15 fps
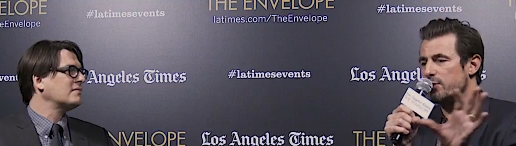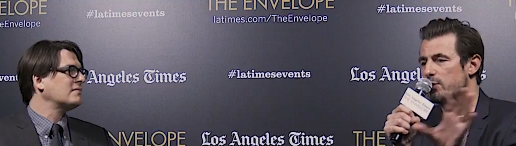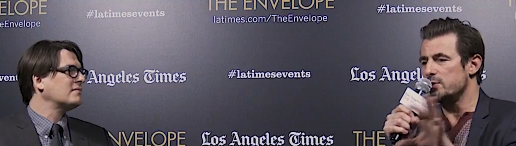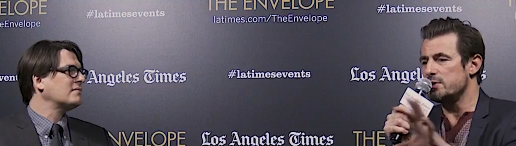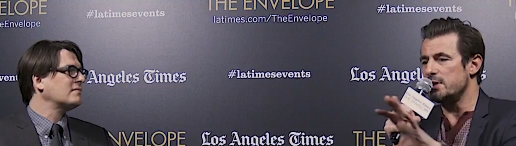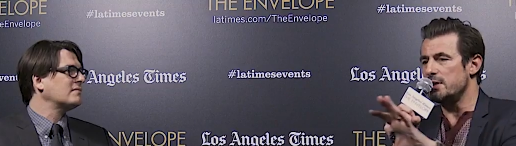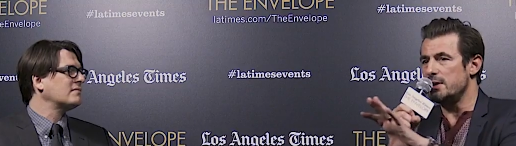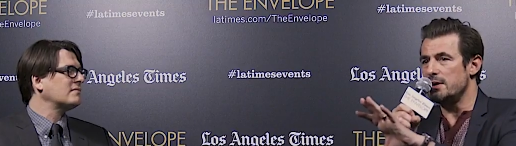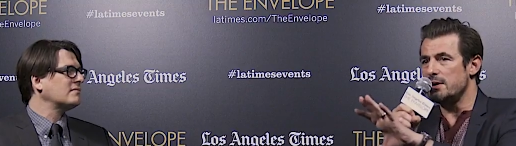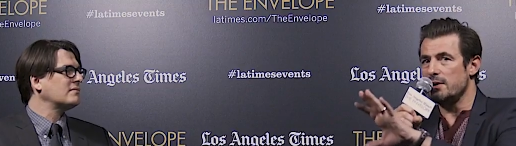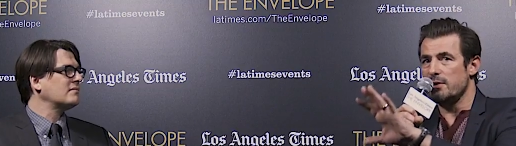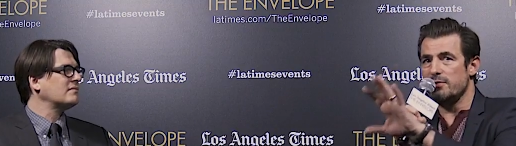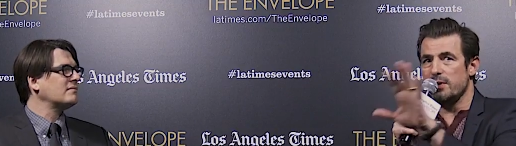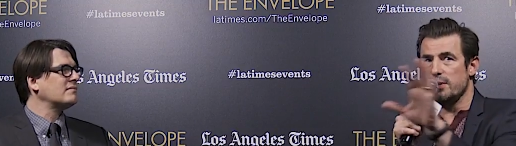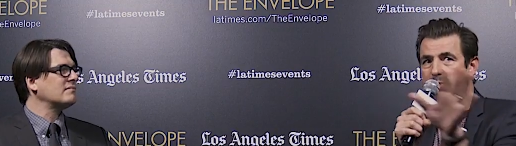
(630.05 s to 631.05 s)
Speaker 1: 40
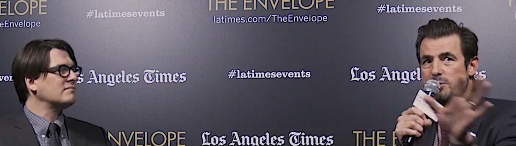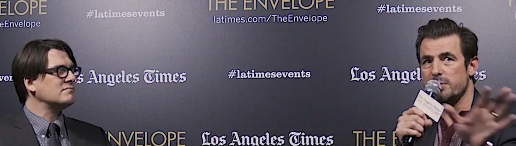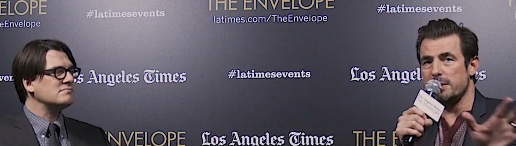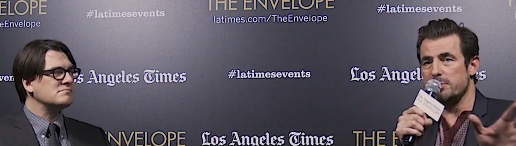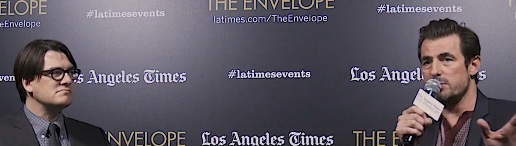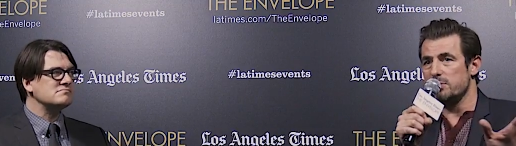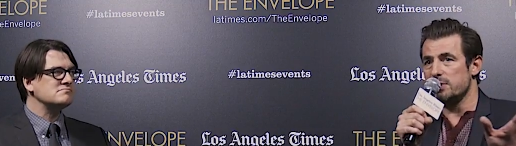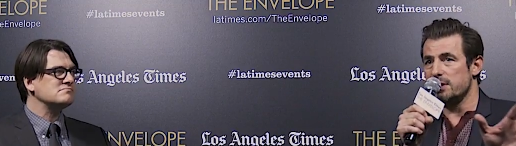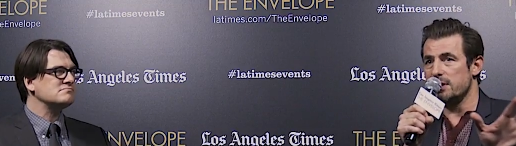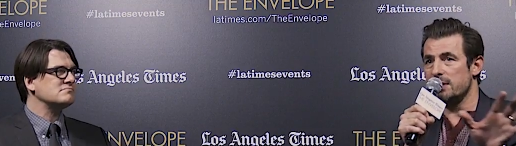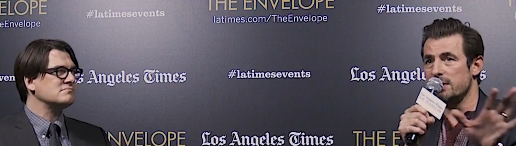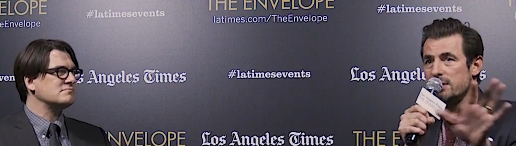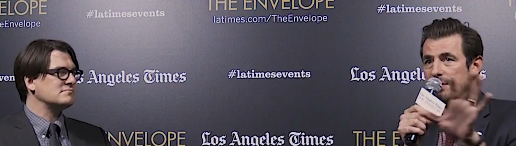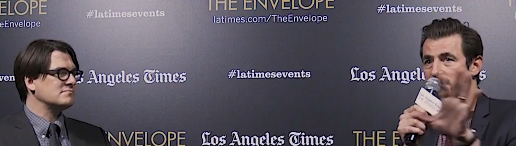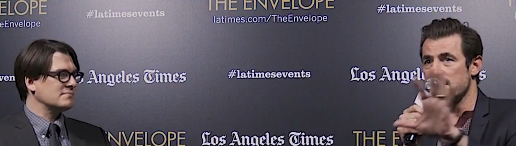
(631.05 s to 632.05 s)
of those people
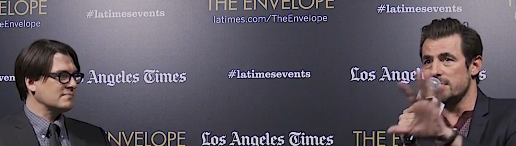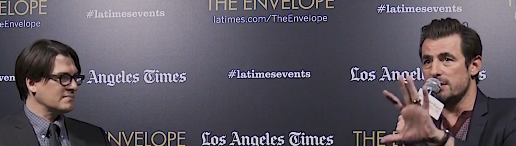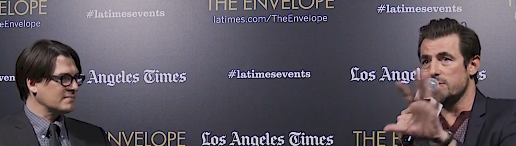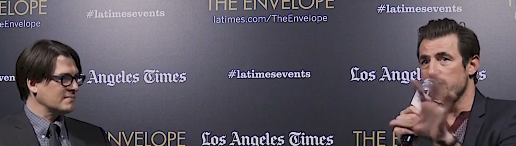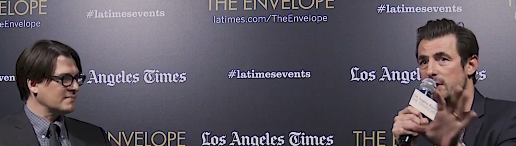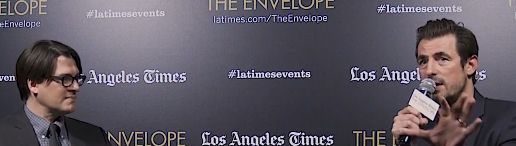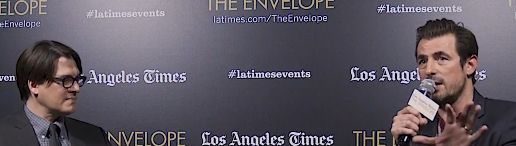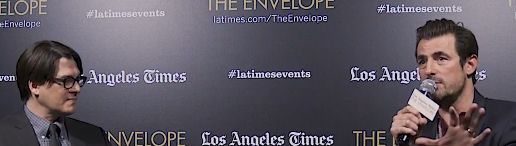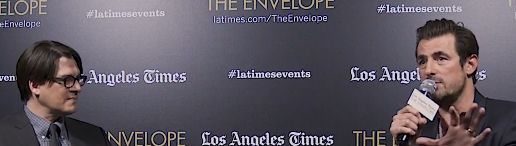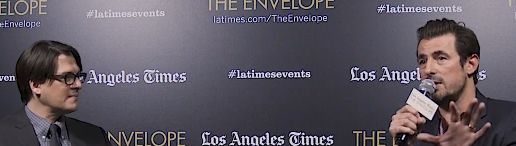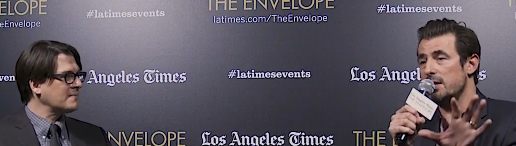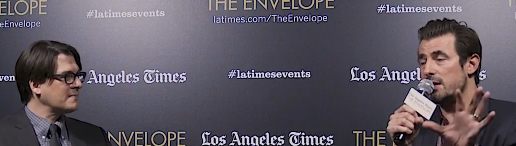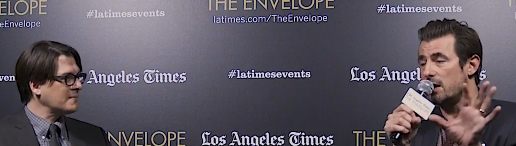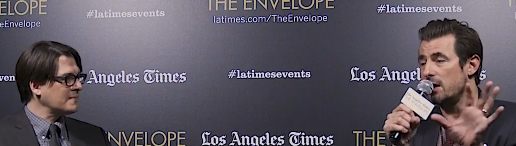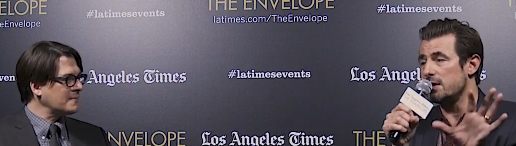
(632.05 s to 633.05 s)
sitting in the crowd.
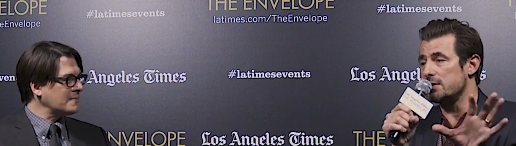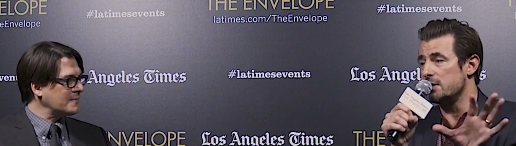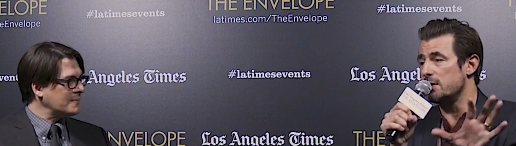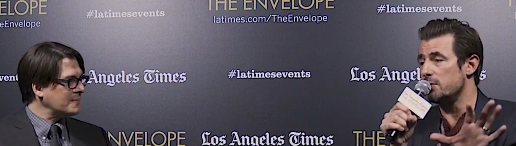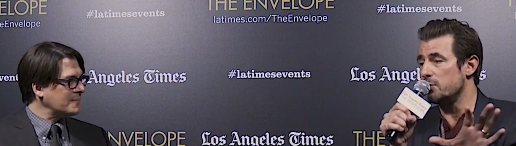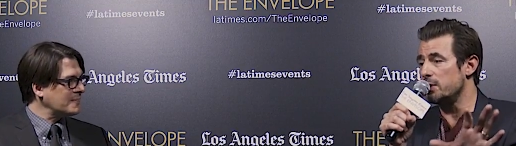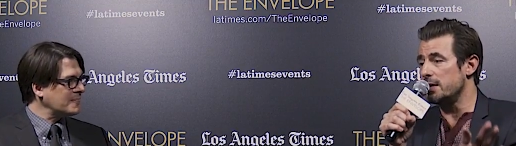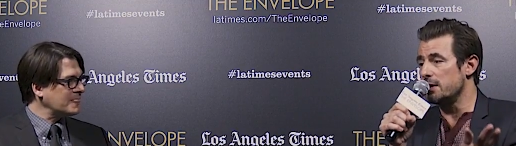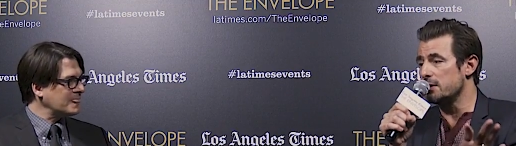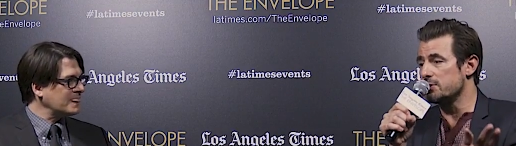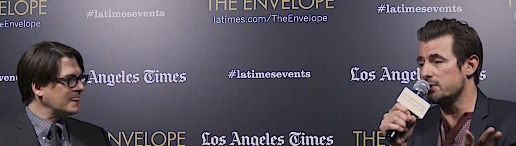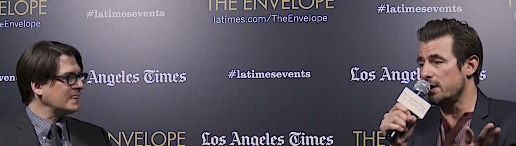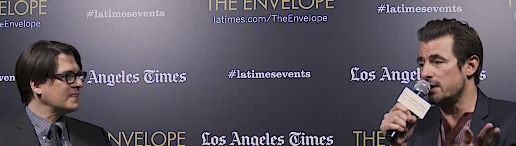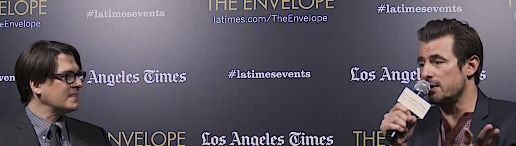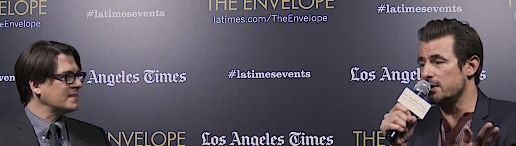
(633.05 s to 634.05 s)
They are actually real
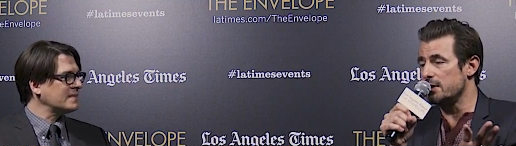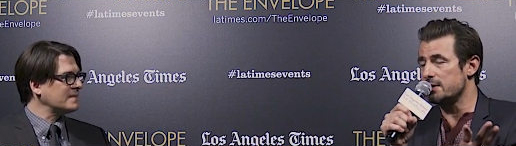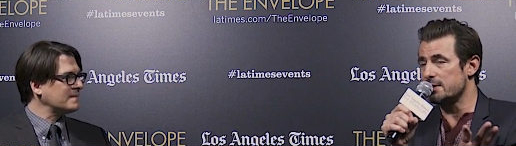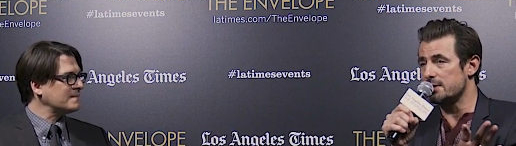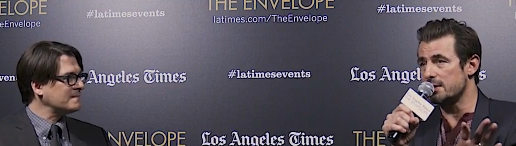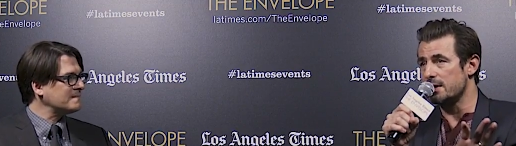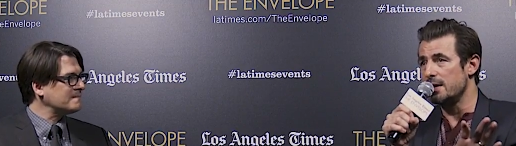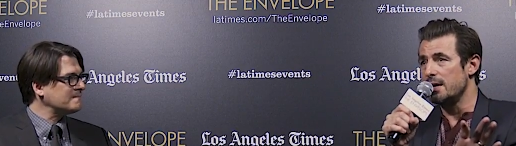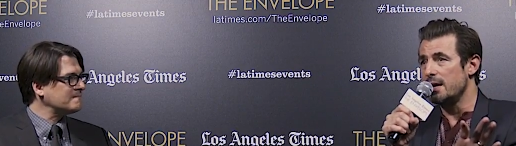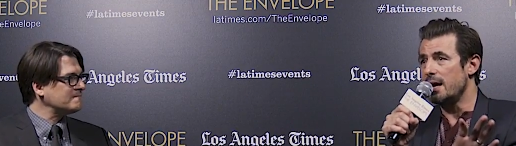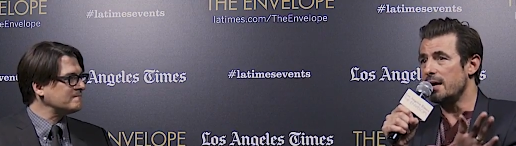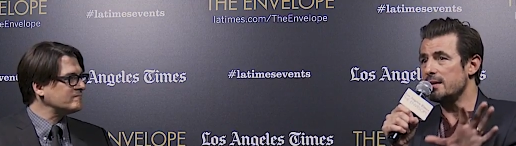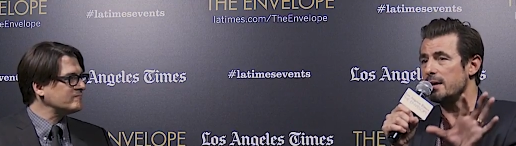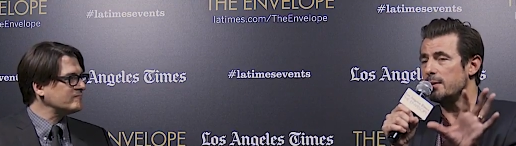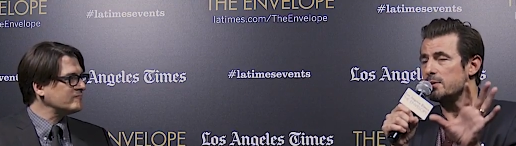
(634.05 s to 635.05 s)
journalists.
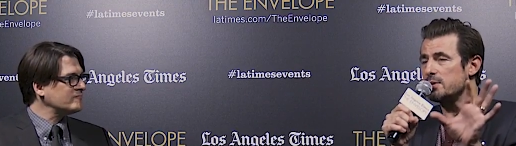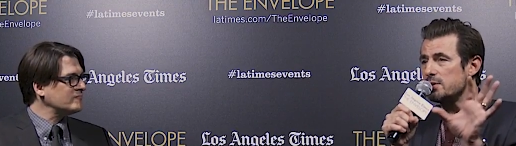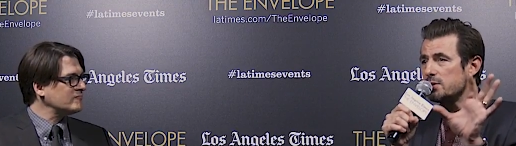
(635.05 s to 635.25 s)
And they